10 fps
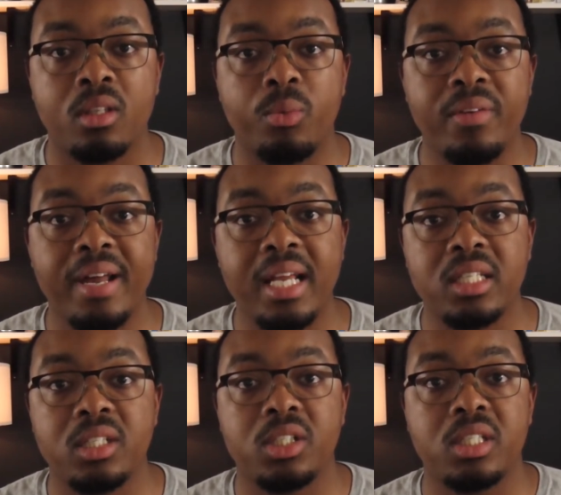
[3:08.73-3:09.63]

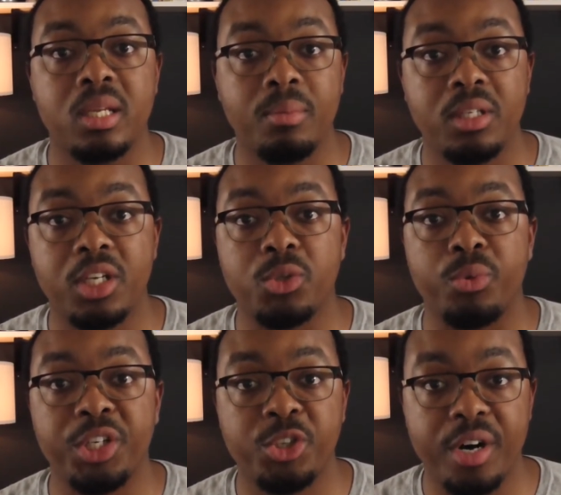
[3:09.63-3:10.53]
Refinancing is simply just
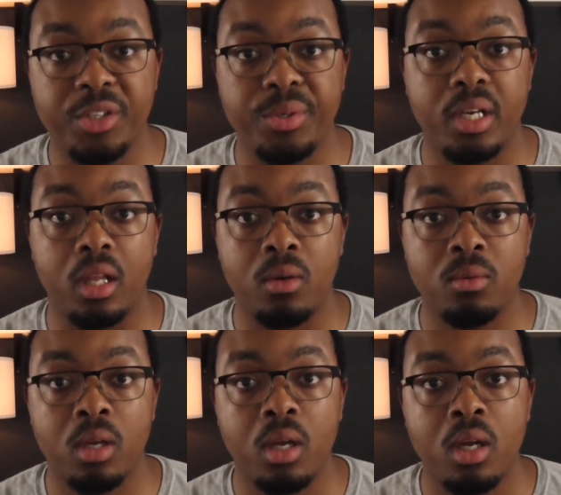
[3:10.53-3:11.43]
restructuring your
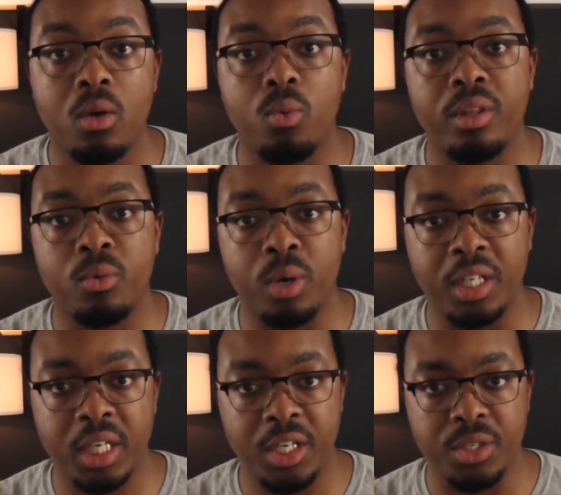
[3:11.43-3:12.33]
loan, whether you want
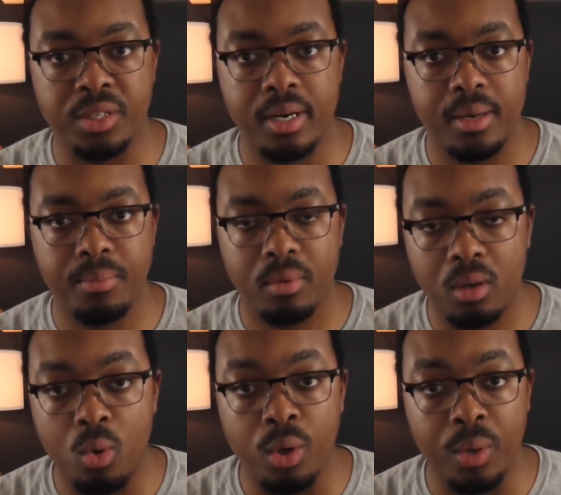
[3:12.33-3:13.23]
to change a term
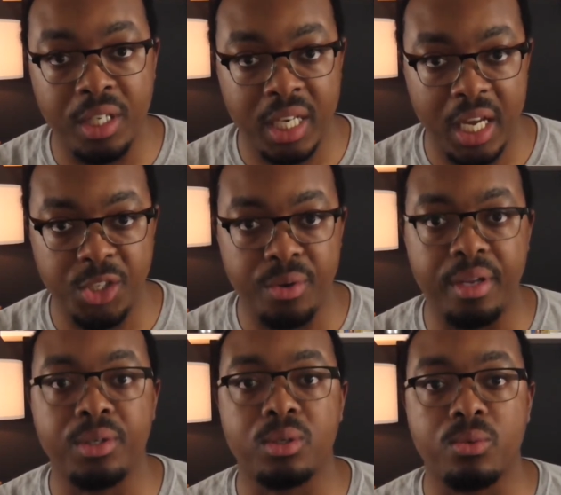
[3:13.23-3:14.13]
or you want to change your
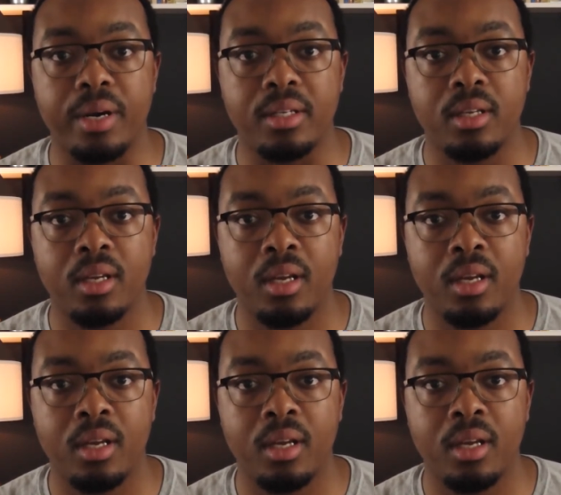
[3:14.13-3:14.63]
interest rate.